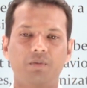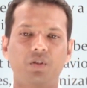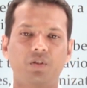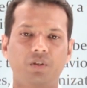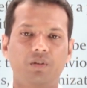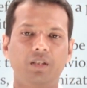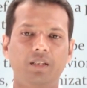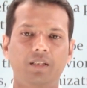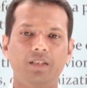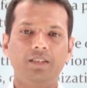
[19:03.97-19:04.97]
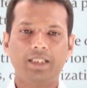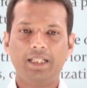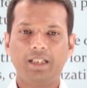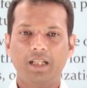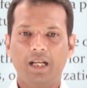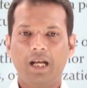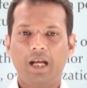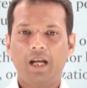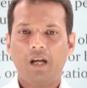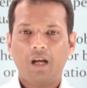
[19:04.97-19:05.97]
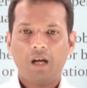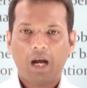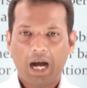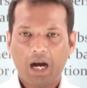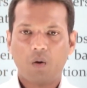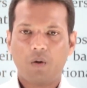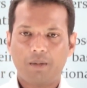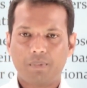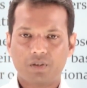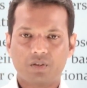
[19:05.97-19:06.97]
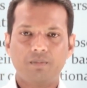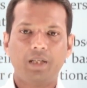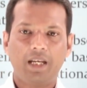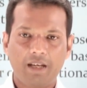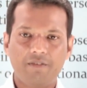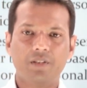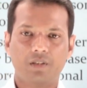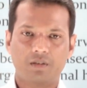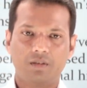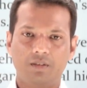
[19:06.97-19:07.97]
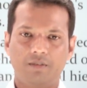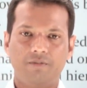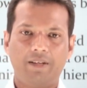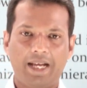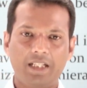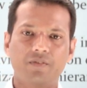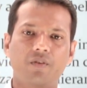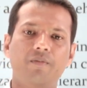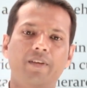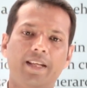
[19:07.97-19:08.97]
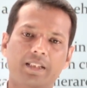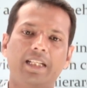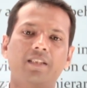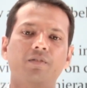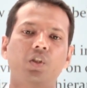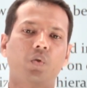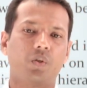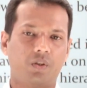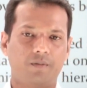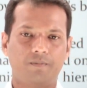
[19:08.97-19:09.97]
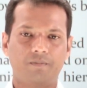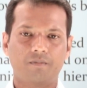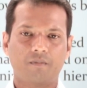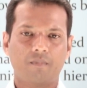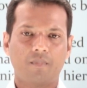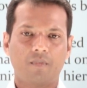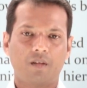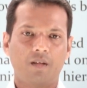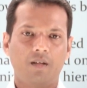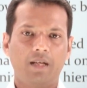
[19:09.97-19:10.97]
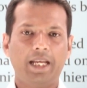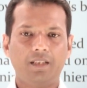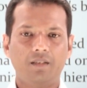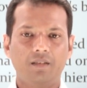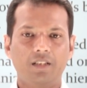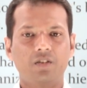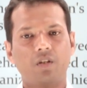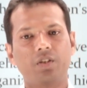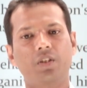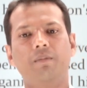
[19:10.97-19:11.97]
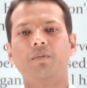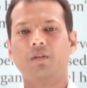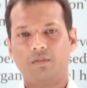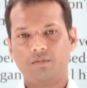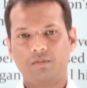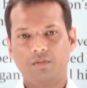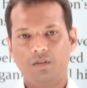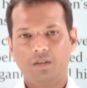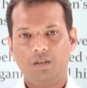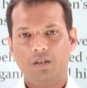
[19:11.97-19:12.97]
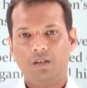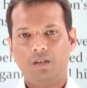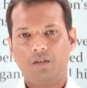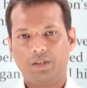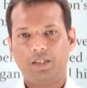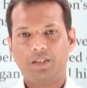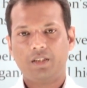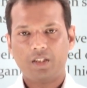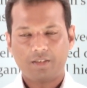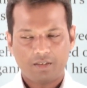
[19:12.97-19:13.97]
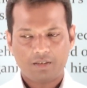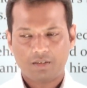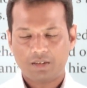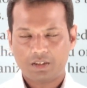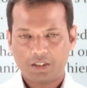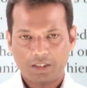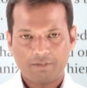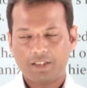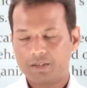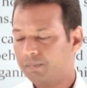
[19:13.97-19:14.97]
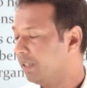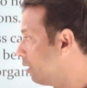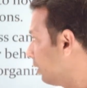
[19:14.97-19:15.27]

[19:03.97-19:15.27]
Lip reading: theory is that how a person behavior varies from various kinds of situation. Like, it's not stable. Okay, distinctiveness means